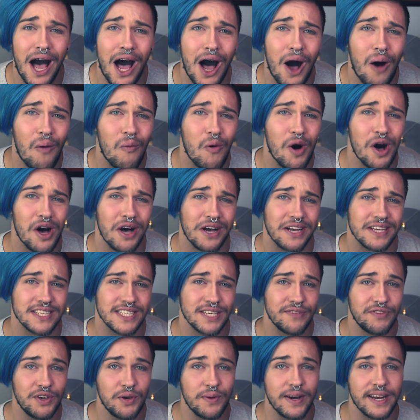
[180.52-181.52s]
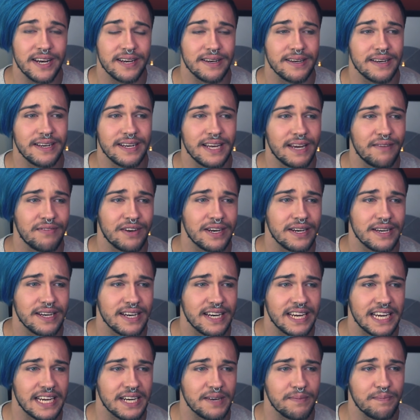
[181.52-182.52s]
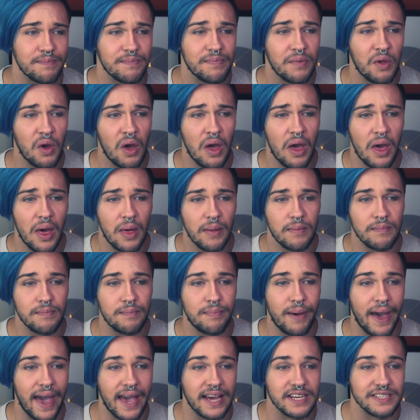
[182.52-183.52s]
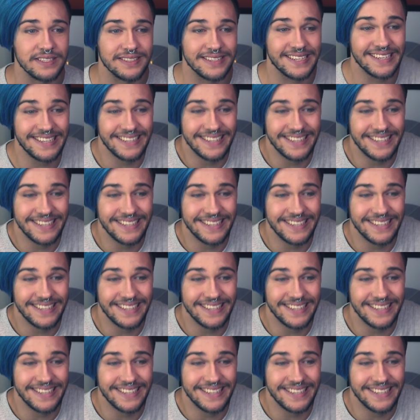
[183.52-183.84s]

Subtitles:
artwork, as if you even need a bed.